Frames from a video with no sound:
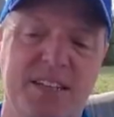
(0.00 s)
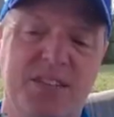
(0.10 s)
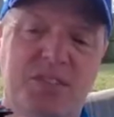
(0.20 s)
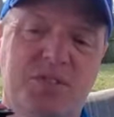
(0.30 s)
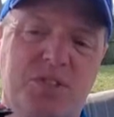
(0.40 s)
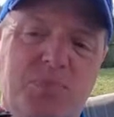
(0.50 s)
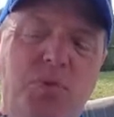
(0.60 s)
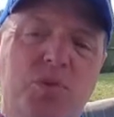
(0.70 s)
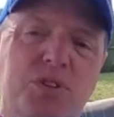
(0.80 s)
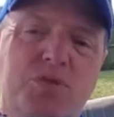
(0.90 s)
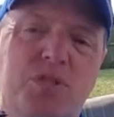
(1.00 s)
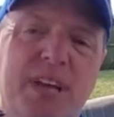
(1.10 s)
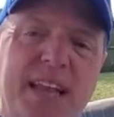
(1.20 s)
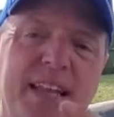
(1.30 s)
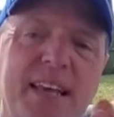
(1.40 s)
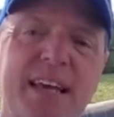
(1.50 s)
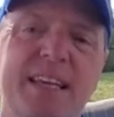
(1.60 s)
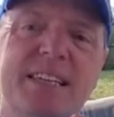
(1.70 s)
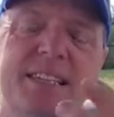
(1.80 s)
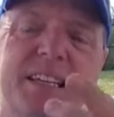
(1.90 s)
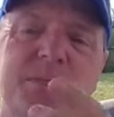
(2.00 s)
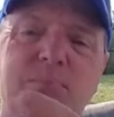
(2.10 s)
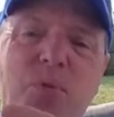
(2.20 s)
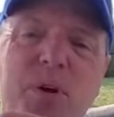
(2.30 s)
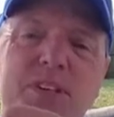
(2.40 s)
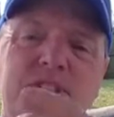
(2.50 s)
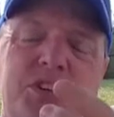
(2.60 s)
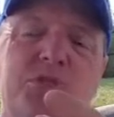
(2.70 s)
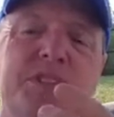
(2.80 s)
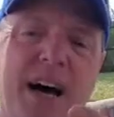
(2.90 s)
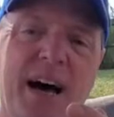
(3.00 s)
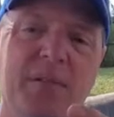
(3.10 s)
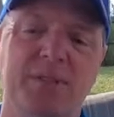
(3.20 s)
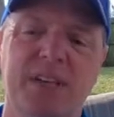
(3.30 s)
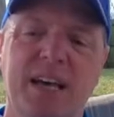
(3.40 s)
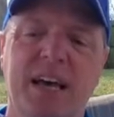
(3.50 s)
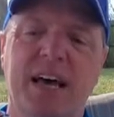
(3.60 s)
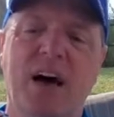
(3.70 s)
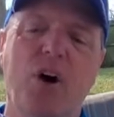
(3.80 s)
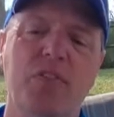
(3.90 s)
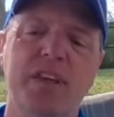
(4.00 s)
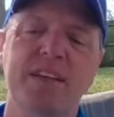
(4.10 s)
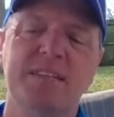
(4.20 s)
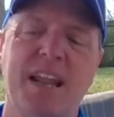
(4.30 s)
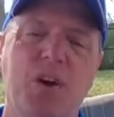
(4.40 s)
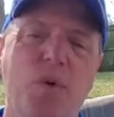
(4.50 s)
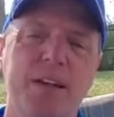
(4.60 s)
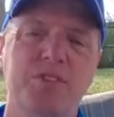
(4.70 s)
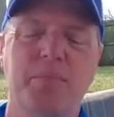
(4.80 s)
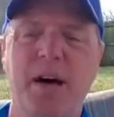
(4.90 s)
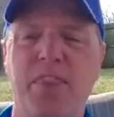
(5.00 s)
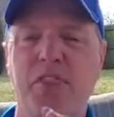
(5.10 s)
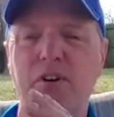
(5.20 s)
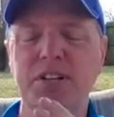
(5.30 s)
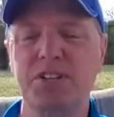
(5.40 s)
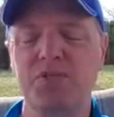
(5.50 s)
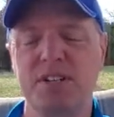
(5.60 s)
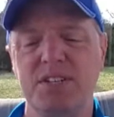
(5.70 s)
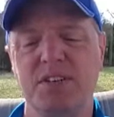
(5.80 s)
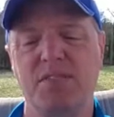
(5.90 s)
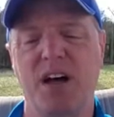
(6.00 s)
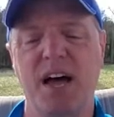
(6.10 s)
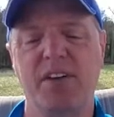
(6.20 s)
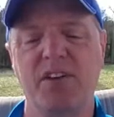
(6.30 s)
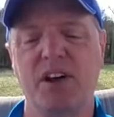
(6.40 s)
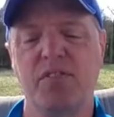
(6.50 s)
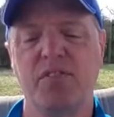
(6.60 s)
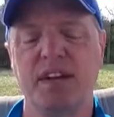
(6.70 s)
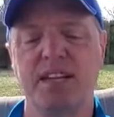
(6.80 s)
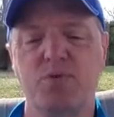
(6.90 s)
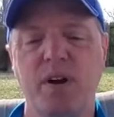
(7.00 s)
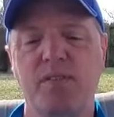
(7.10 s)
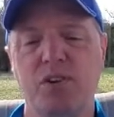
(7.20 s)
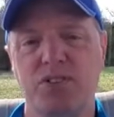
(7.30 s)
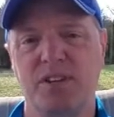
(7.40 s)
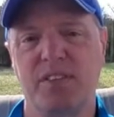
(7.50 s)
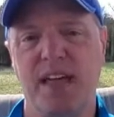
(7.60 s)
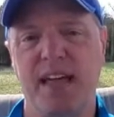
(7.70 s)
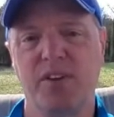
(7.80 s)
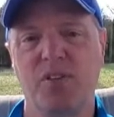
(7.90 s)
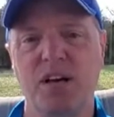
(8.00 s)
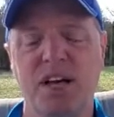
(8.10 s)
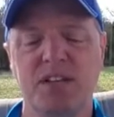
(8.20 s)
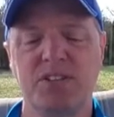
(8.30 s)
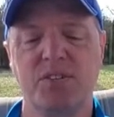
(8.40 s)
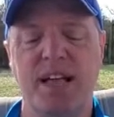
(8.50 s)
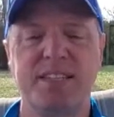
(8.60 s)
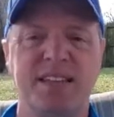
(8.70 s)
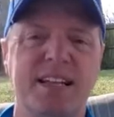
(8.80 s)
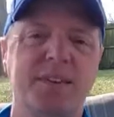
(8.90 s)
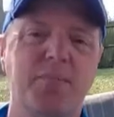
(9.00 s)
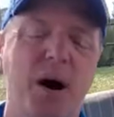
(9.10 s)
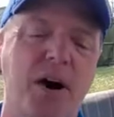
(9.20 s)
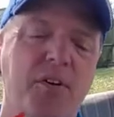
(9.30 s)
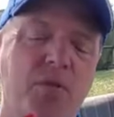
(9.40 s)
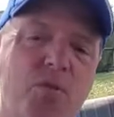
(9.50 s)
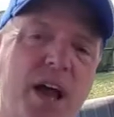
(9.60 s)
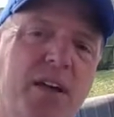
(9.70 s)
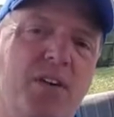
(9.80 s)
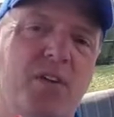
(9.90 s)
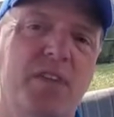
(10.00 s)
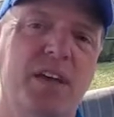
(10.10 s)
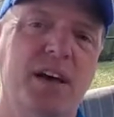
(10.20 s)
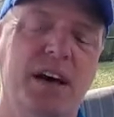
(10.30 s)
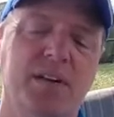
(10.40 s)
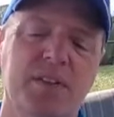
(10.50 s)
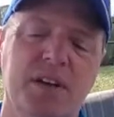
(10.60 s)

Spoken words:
this spool is rotating 6.2 times. On this, that equates to about 32 inches of line for each revolution of the handle. So that's a moderate rate on the